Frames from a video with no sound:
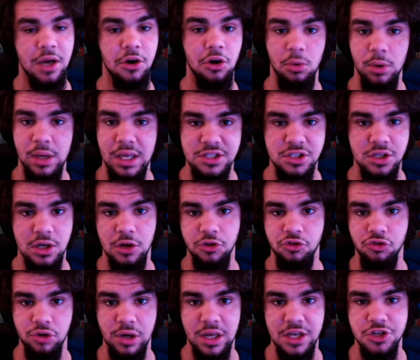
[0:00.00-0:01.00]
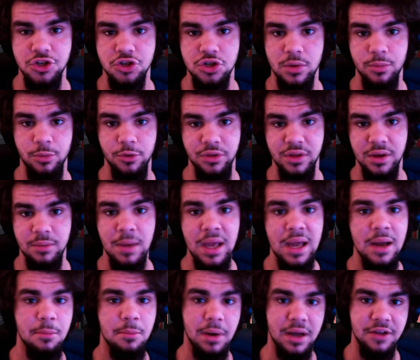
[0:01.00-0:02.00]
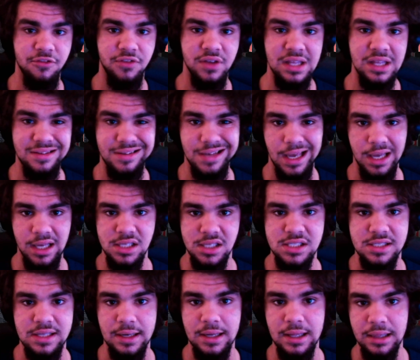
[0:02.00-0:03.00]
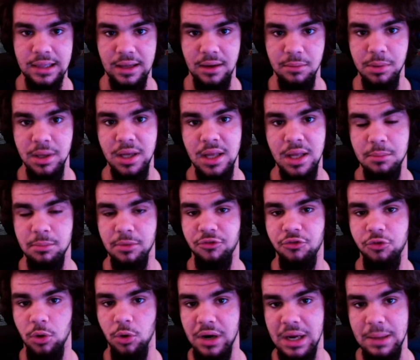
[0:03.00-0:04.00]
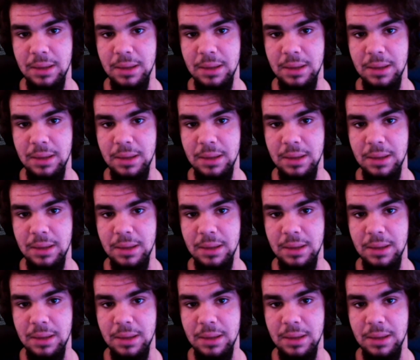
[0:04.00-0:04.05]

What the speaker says: I know he has a good relationship with him, but if he takes the club before